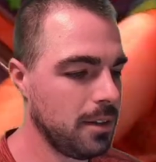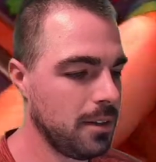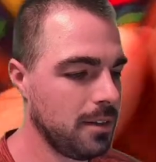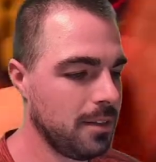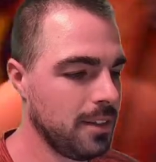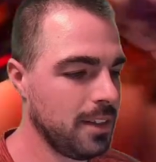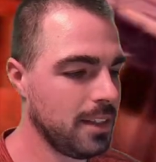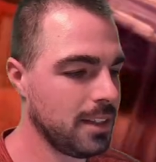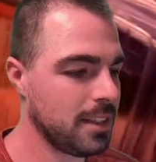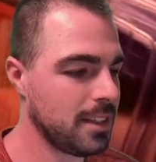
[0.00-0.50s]

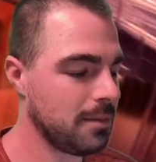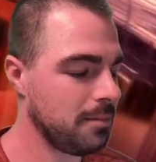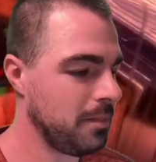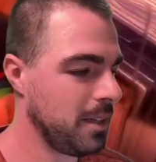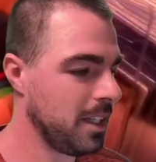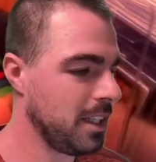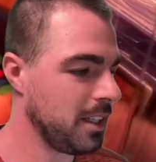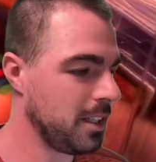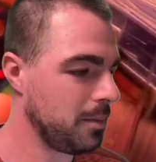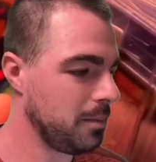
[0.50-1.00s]
This
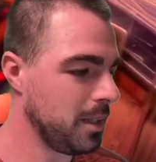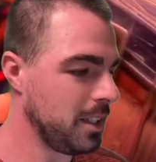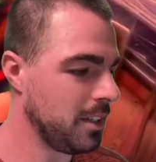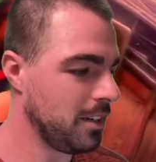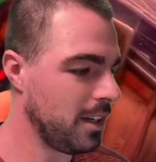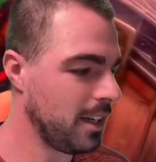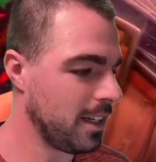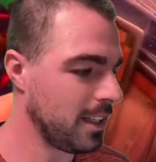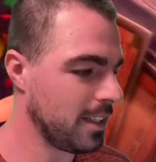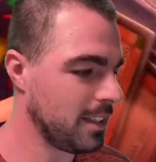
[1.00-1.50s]
Meteor Bee
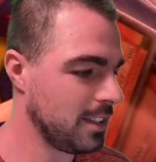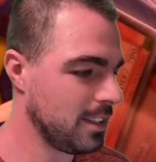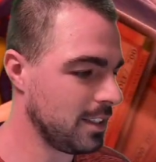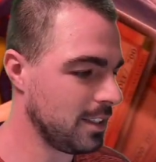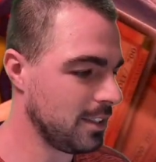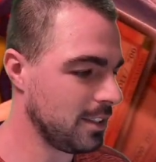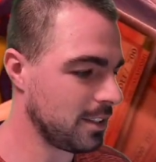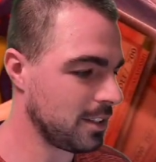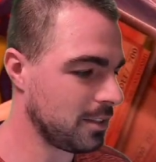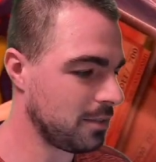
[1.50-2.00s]
Dragon just
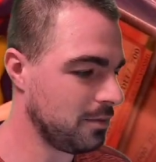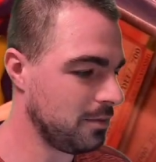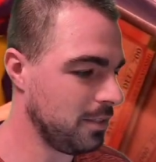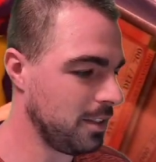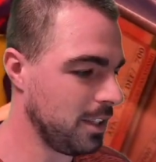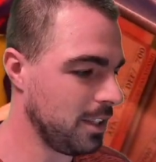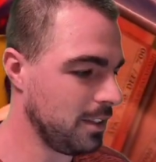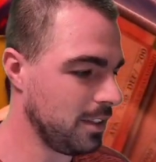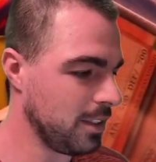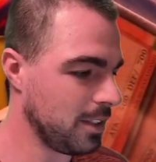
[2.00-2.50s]
looks
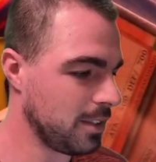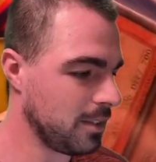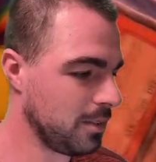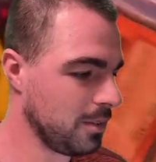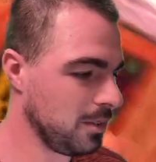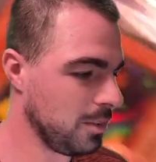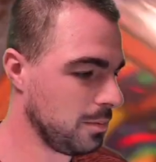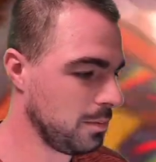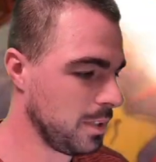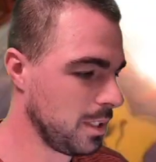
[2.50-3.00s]
really
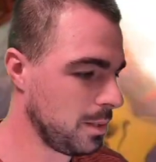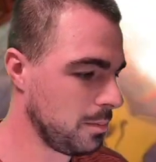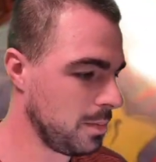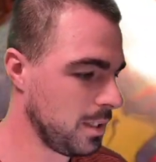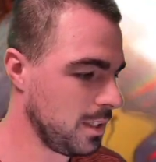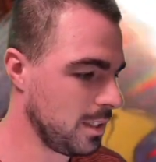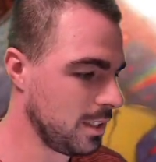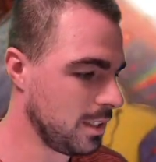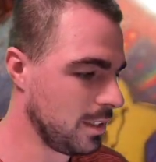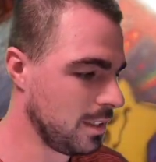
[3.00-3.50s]
cool in my
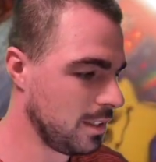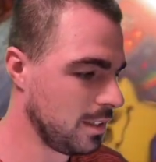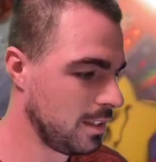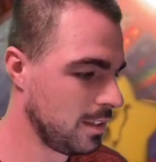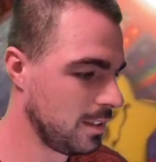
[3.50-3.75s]
opinion.